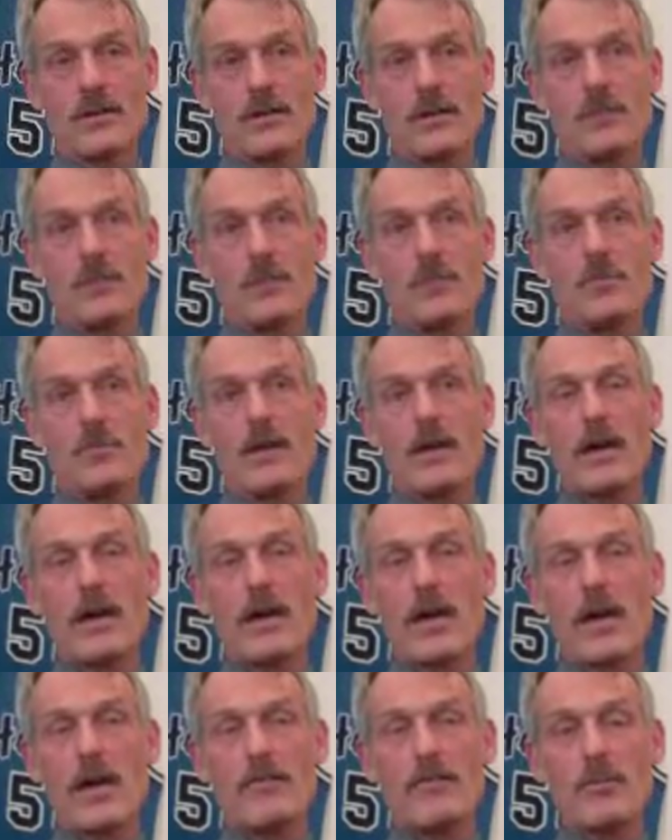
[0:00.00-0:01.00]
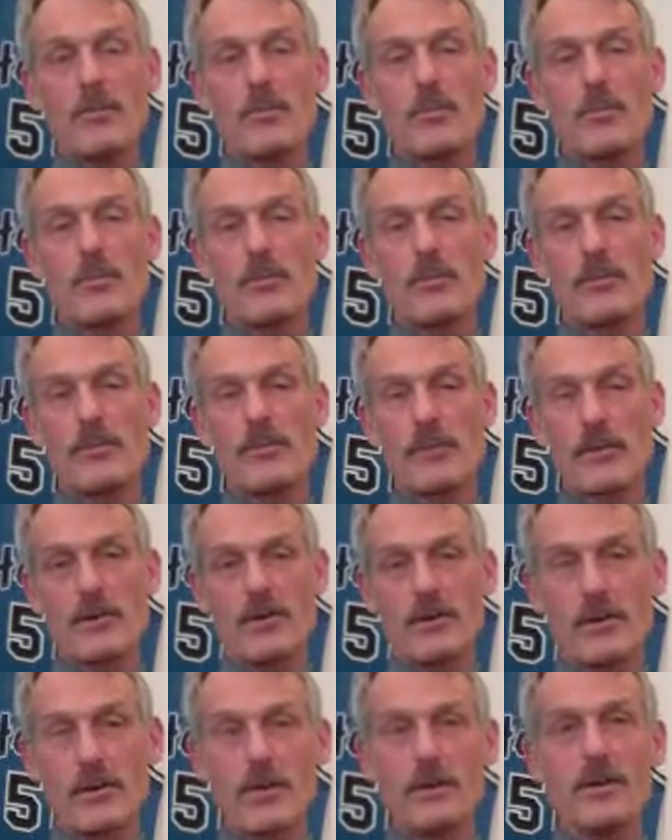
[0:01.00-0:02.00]
you may have a
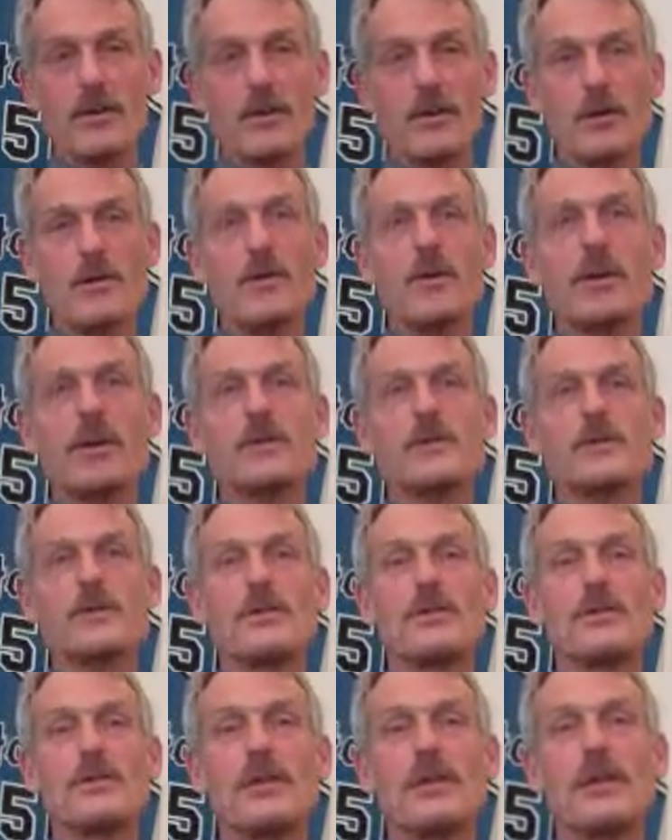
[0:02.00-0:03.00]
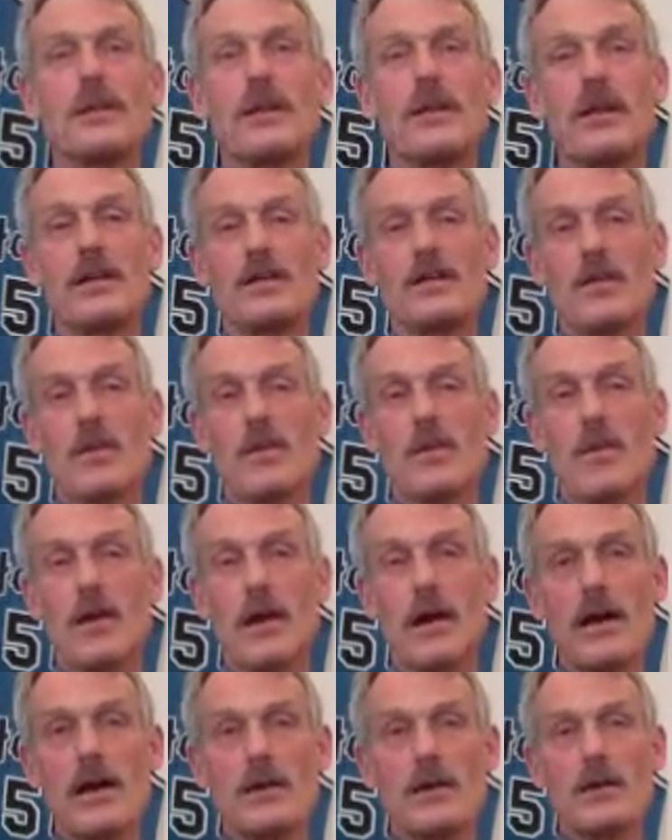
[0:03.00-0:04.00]
perfectly clear picture in your
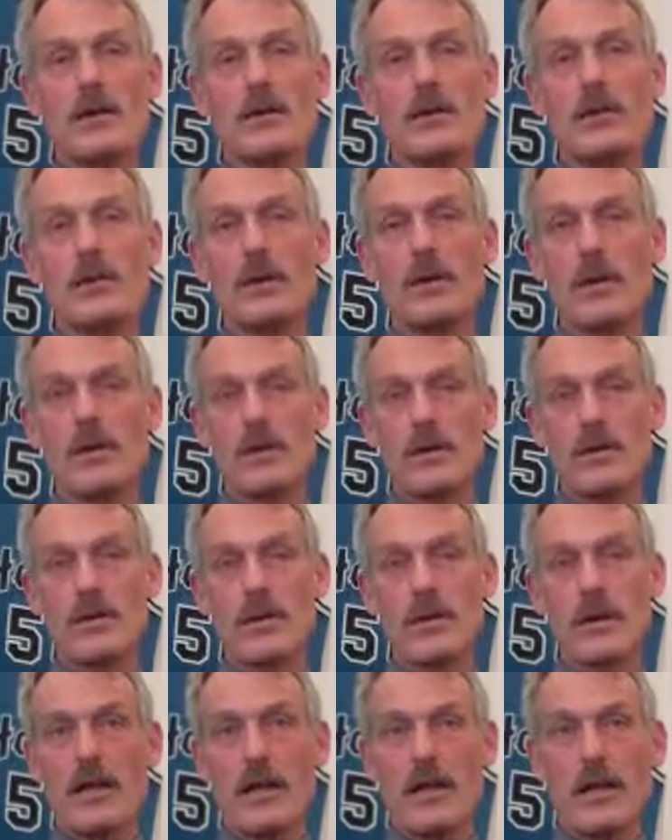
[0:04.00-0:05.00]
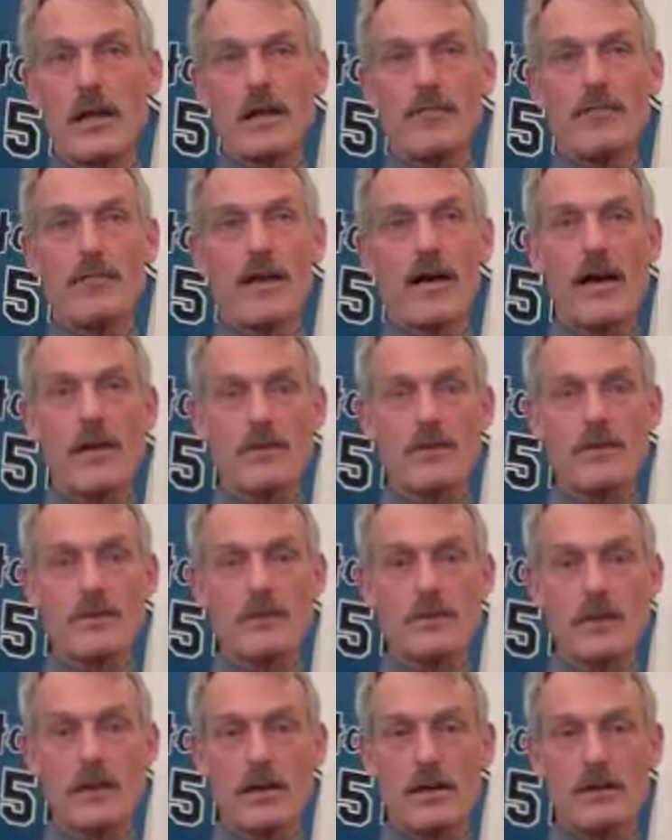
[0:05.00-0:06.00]
mind at the beginning of the day of how this
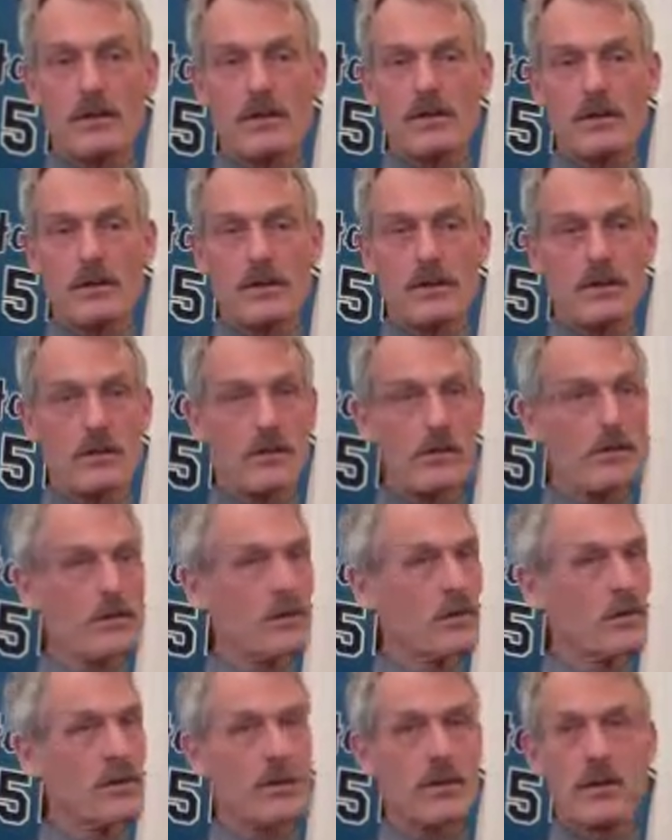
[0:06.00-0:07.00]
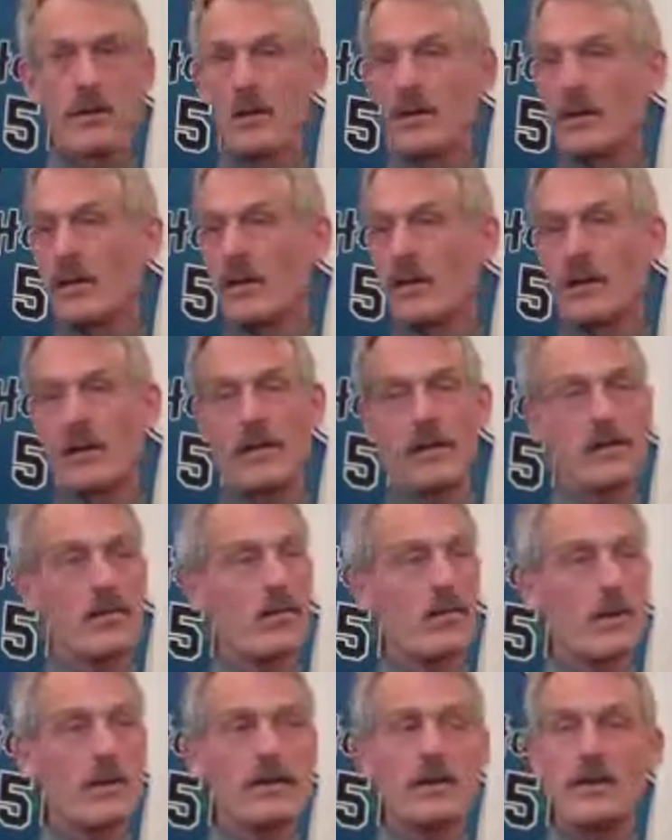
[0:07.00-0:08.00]
day is going to go, and it
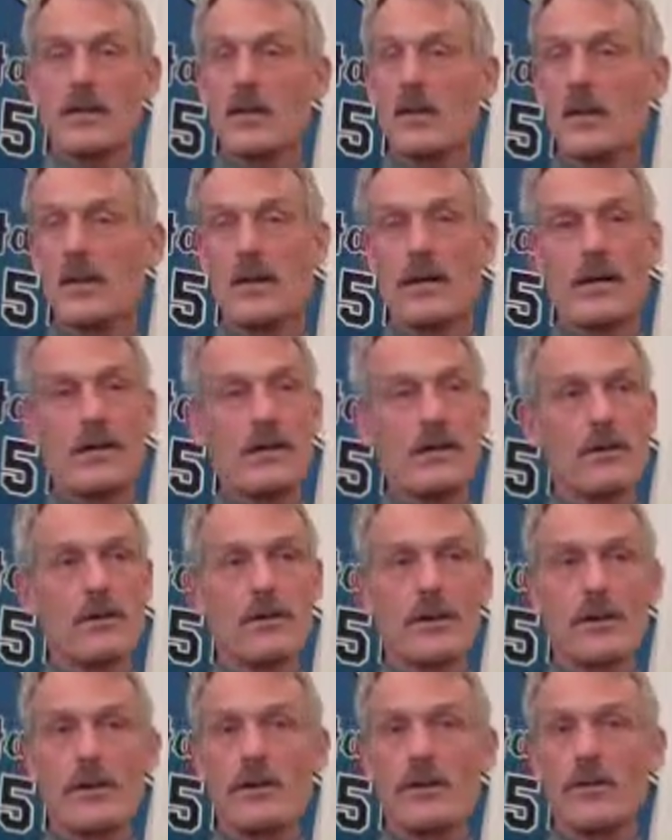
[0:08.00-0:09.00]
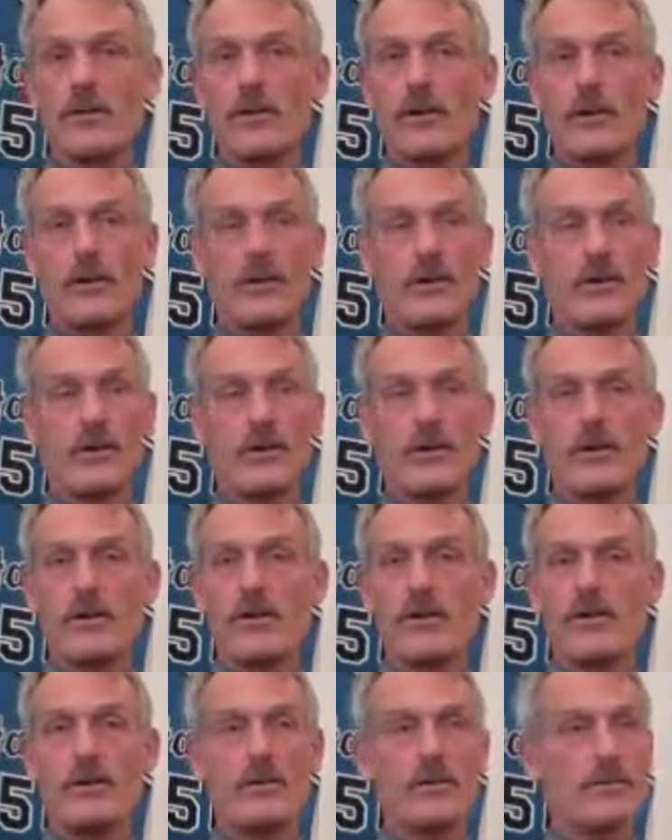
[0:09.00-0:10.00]
may take a 180-degree turn
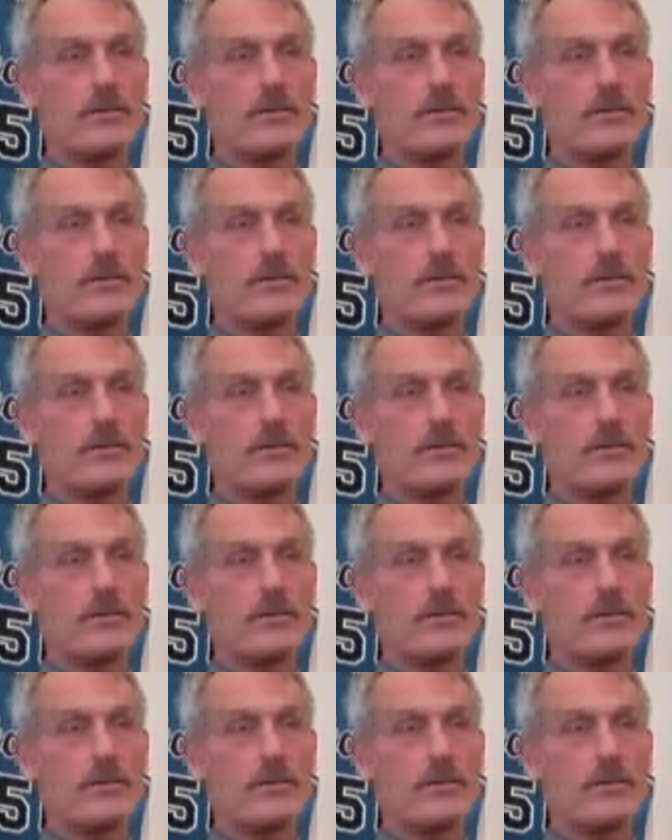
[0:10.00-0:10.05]
in the